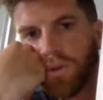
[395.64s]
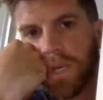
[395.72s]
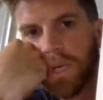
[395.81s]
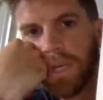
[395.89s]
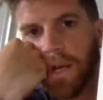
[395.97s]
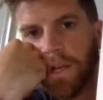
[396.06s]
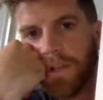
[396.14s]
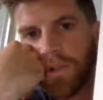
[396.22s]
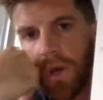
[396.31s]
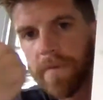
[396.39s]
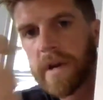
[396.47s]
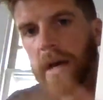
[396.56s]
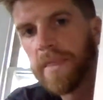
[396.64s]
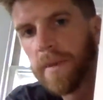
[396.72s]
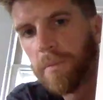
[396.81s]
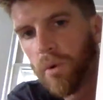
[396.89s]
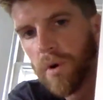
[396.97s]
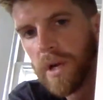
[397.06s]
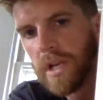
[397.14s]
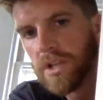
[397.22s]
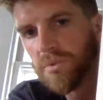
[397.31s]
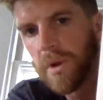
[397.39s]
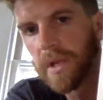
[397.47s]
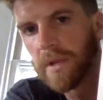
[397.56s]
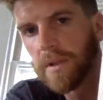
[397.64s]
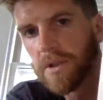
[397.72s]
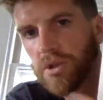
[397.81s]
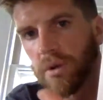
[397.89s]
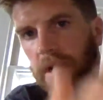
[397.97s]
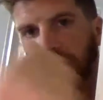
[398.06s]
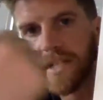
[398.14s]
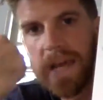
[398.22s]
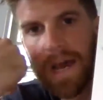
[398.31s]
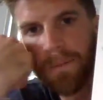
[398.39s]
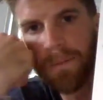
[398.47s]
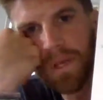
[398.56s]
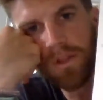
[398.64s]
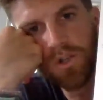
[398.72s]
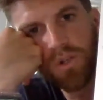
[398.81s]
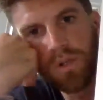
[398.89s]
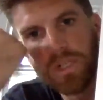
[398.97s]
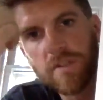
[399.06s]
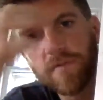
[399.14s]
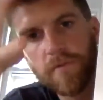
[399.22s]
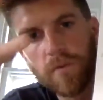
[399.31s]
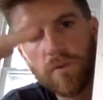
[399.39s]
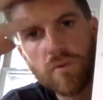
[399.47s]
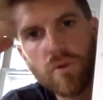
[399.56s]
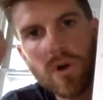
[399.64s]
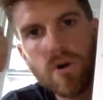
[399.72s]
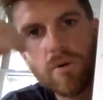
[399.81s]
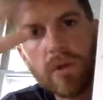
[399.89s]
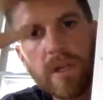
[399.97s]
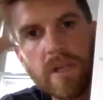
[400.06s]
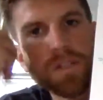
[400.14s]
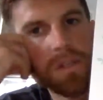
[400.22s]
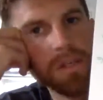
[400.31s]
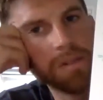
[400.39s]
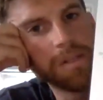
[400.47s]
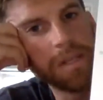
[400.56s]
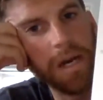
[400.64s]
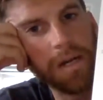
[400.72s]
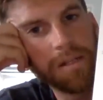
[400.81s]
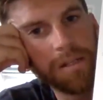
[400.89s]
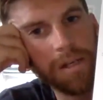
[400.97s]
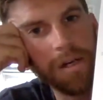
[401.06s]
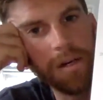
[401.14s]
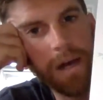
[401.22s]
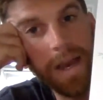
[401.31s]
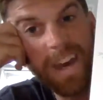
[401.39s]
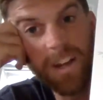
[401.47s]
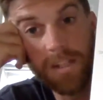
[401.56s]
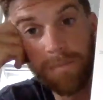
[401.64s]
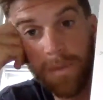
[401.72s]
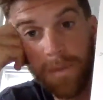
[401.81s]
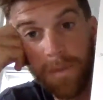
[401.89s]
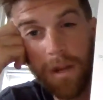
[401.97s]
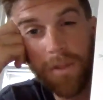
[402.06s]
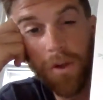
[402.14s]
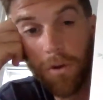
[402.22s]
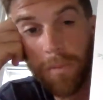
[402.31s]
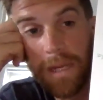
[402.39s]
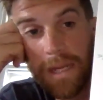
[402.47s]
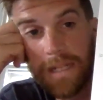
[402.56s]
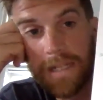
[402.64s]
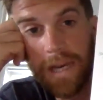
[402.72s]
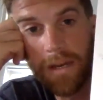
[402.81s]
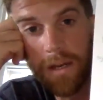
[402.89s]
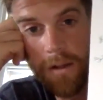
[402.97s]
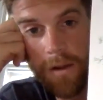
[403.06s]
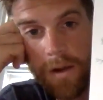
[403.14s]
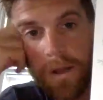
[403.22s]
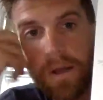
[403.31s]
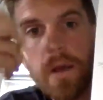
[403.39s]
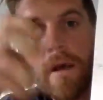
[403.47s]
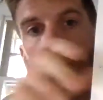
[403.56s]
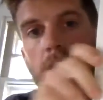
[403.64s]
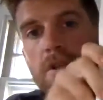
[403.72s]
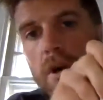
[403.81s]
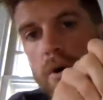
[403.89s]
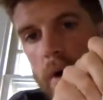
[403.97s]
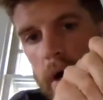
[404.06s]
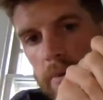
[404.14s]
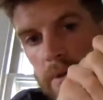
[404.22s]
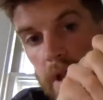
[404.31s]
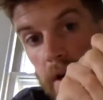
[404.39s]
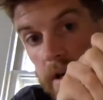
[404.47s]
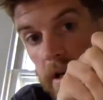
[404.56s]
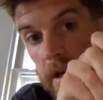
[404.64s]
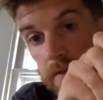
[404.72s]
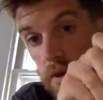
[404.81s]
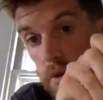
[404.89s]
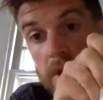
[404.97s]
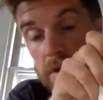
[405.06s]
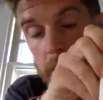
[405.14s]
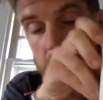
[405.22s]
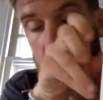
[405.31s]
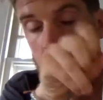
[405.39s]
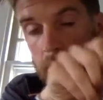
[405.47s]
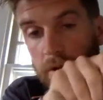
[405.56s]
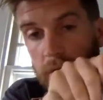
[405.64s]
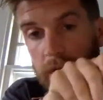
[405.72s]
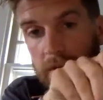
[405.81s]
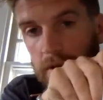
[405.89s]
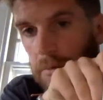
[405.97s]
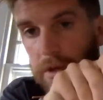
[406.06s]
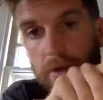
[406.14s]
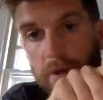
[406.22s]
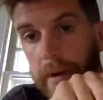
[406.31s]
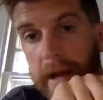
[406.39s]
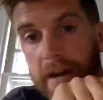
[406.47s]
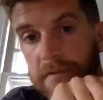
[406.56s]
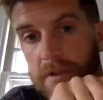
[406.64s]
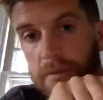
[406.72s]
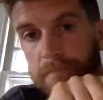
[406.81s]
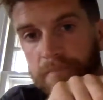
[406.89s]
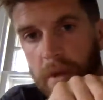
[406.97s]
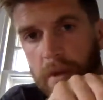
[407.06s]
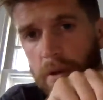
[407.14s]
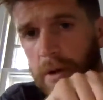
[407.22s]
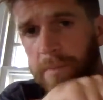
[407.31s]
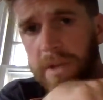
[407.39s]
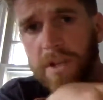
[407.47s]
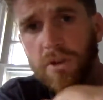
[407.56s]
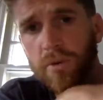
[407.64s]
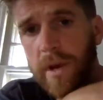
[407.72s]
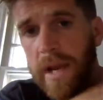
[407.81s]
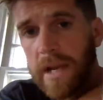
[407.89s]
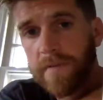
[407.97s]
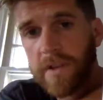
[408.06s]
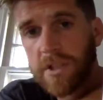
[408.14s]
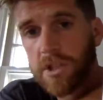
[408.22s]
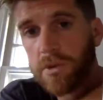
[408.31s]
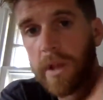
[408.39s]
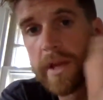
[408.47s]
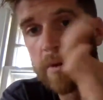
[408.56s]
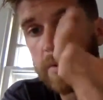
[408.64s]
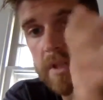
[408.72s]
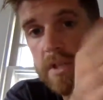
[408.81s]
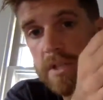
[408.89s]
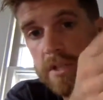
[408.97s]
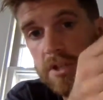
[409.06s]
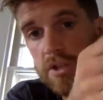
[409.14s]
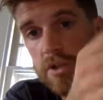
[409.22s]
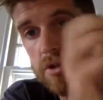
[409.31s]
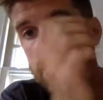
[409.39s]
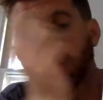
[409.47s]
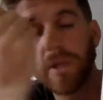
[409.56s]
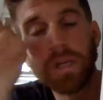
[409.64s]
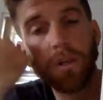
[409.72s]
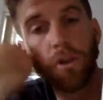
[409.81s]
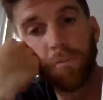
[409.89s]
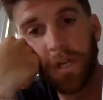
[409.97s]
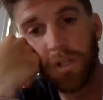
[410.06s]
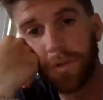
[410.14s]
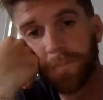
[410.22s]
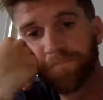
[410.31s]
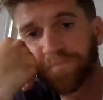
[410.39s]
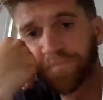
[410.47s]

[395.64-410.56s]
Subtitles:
tree. So I've got the boy and he's running to the tree and he's happy, and the tree is full grown and it's got, I added some color. I thought it'd be neat to add color. So I would like, if you want to add color, you can too, but you don't have to. You can be as creative as you'd like with this. This is your tree and your picture.